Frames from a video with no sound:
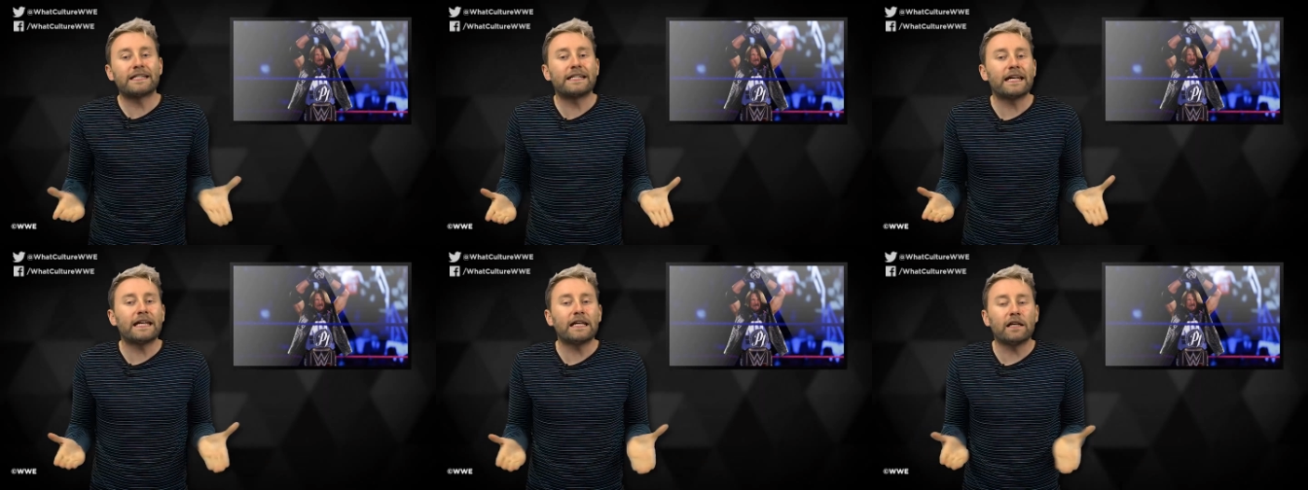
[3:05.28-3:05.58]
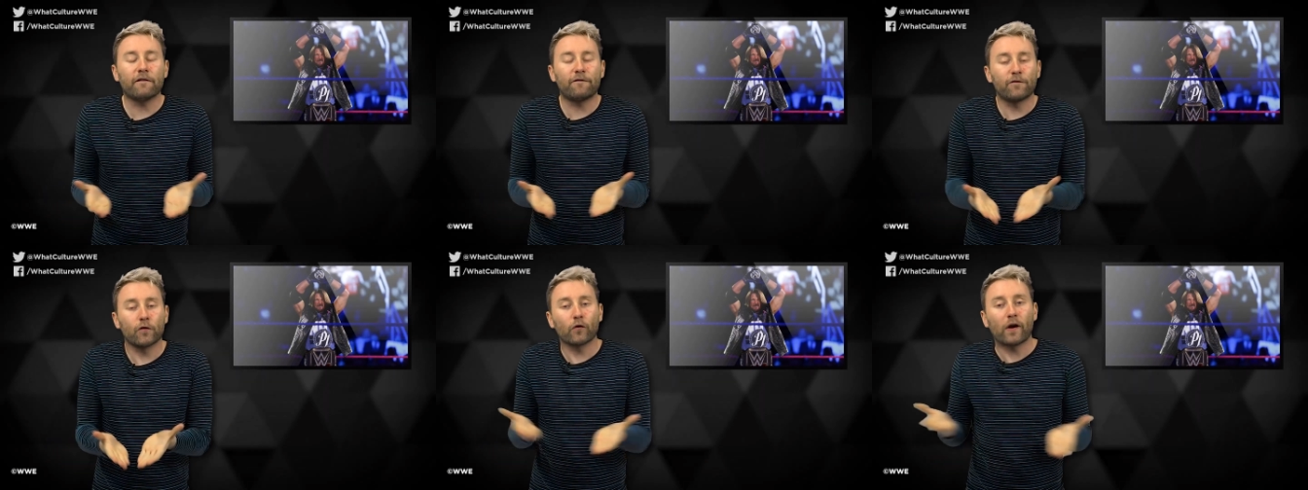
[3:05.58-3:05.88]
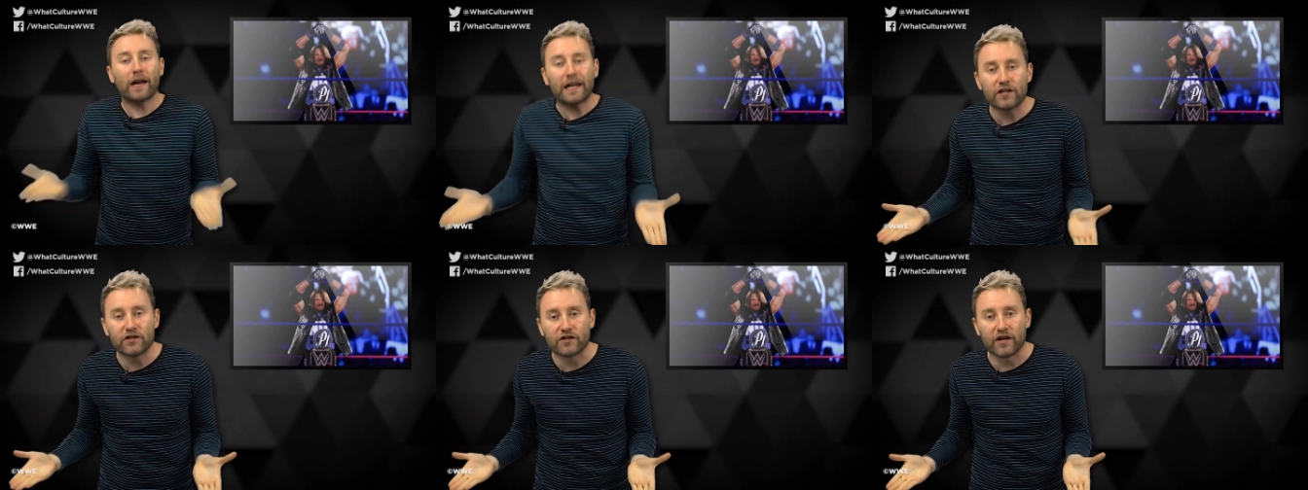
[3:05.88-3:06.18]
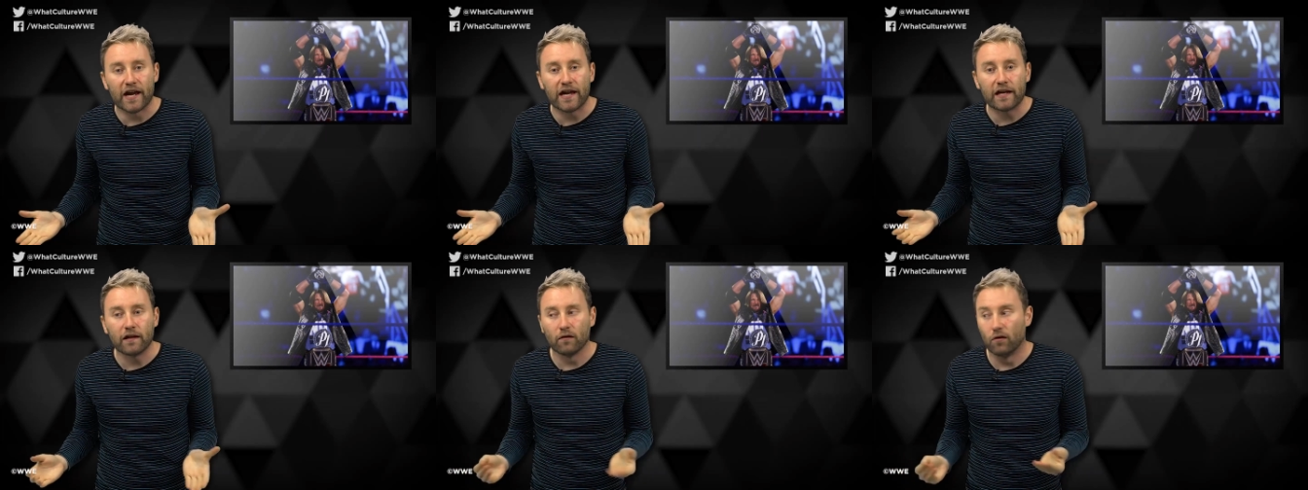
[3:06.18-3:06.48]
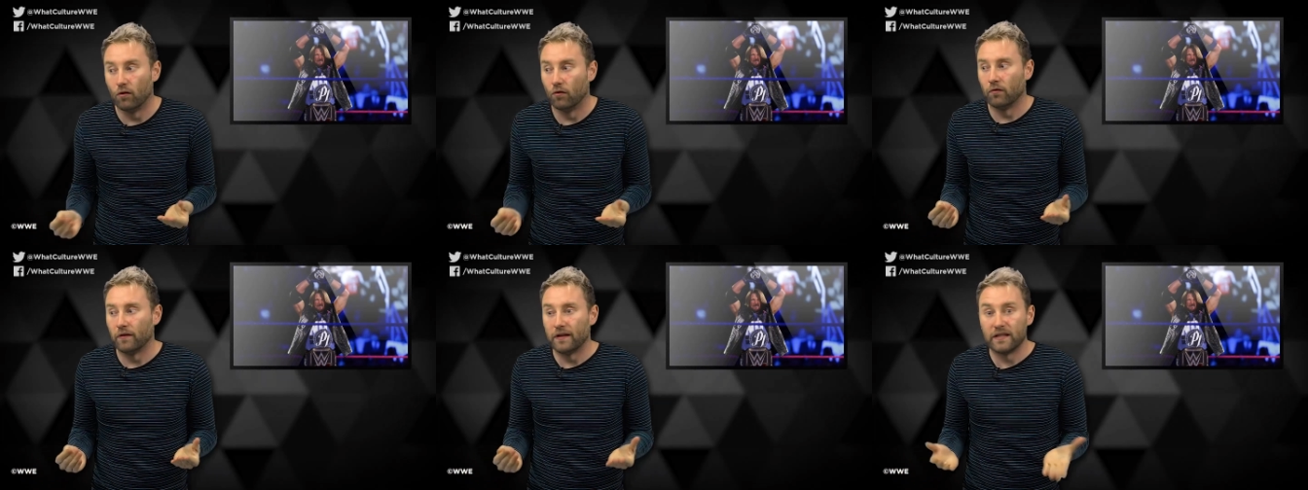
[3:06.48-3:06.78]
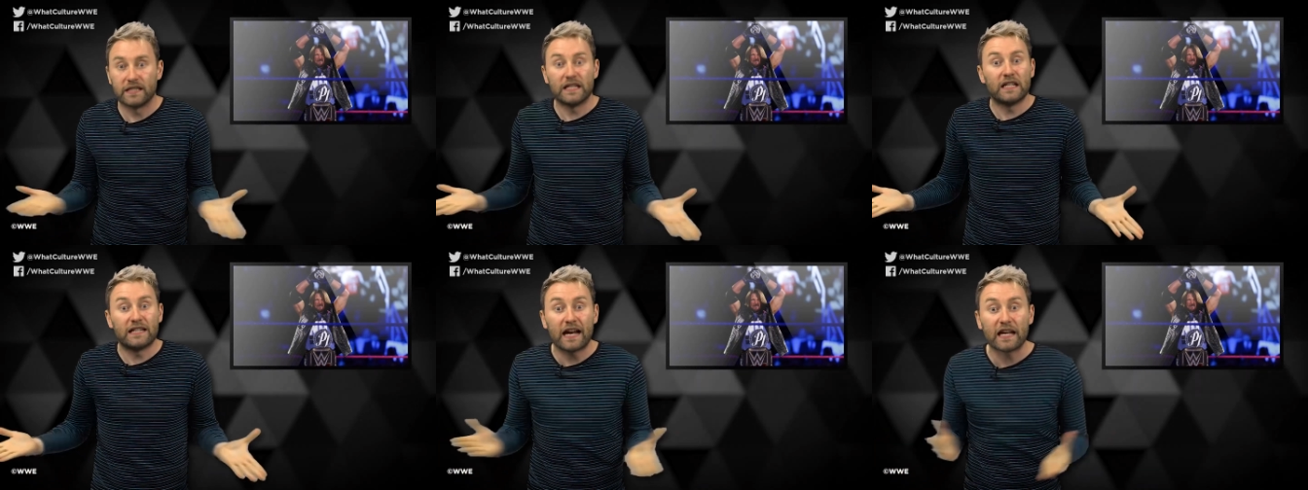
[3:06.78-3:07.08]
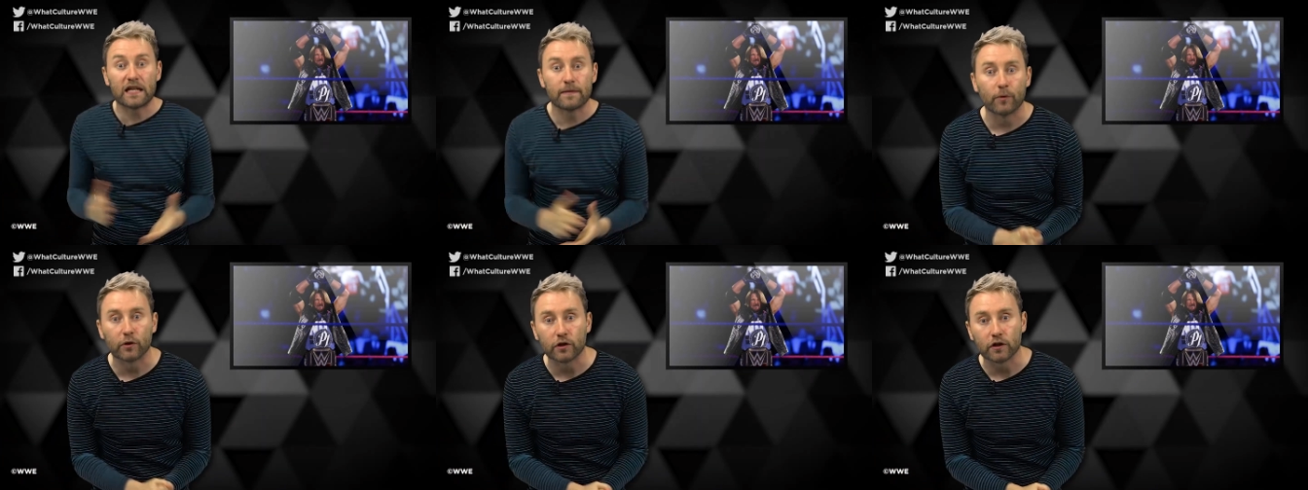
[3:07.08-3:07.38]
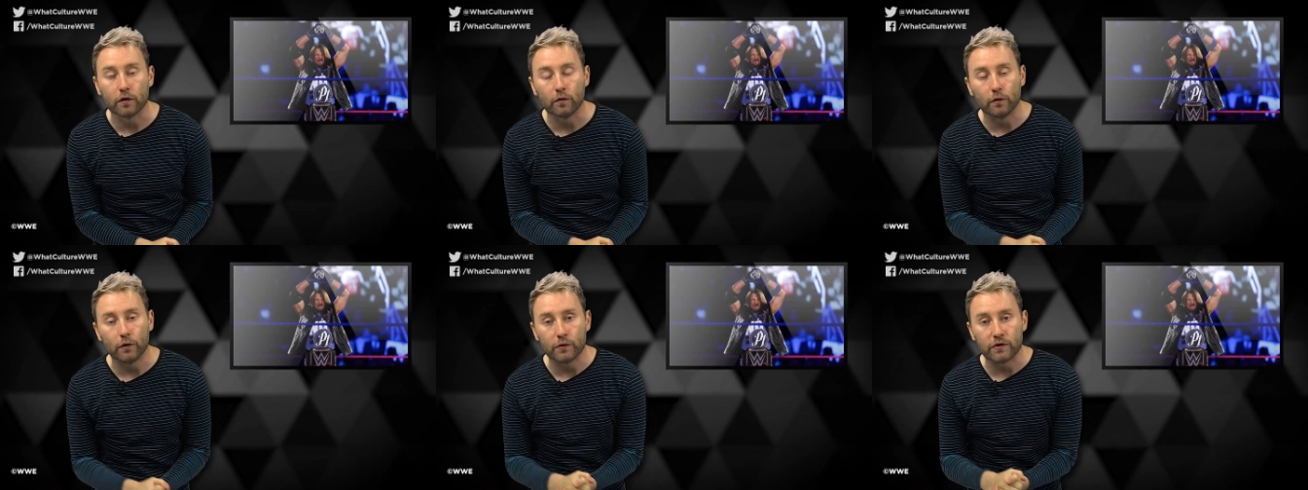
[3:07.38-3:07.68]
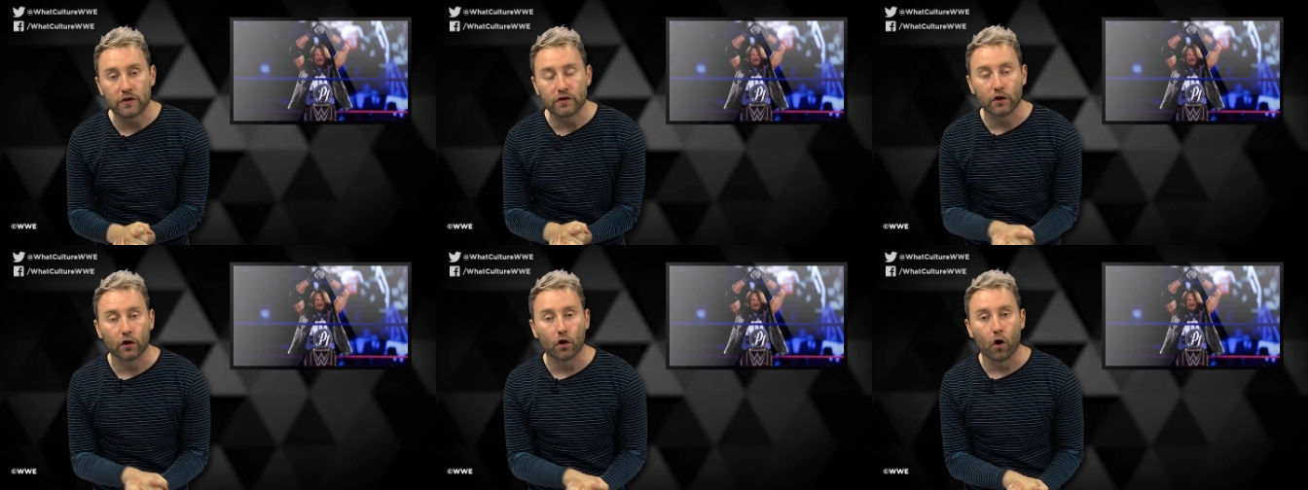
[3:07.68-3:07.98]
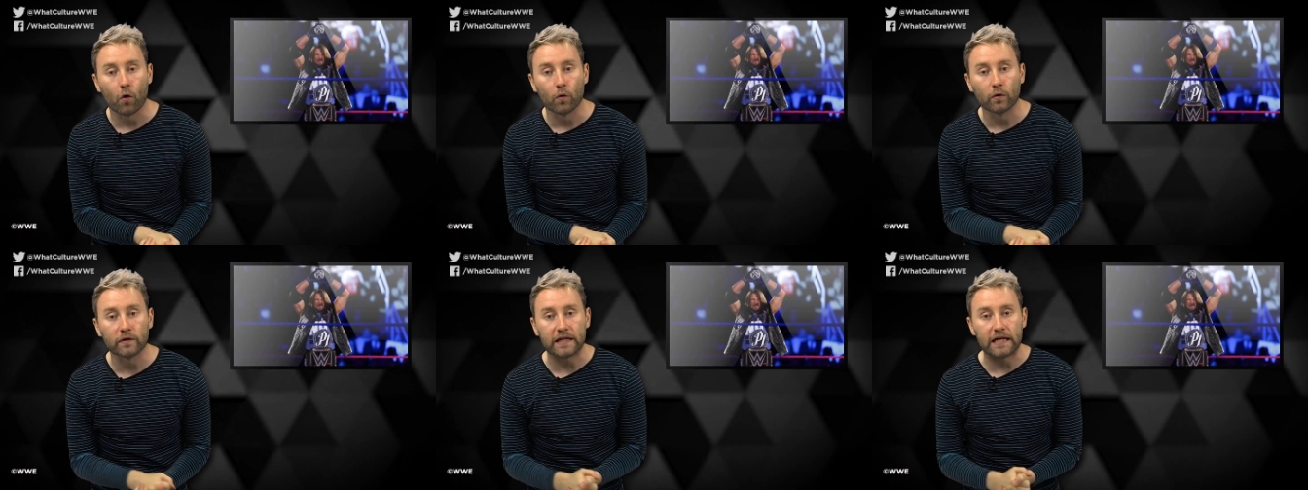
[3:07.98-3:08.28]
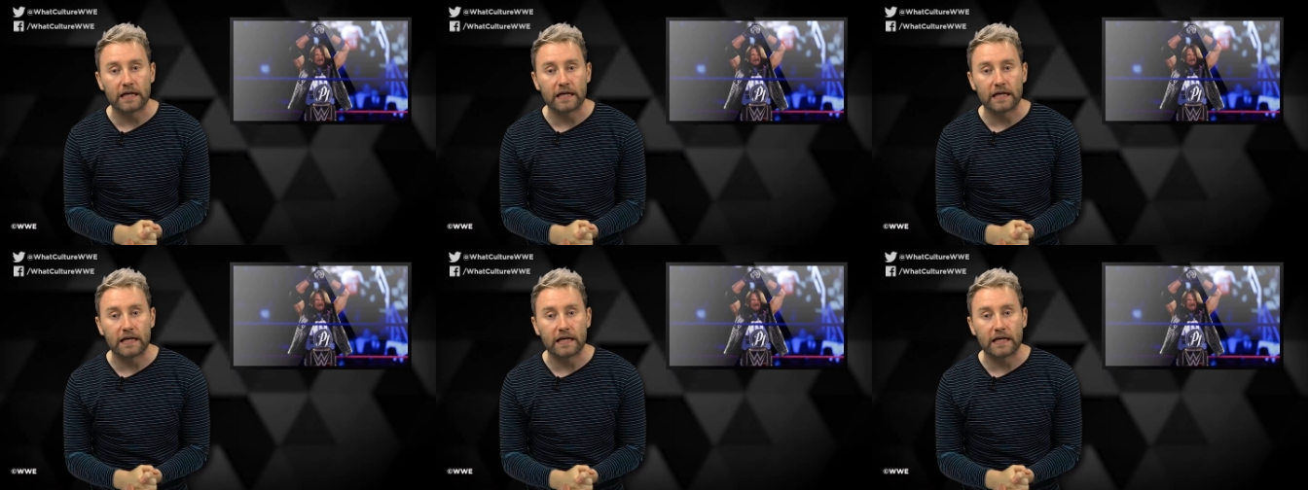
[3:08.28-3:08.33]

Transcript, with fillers: see, for AJ, or indeed anybody who loses the gold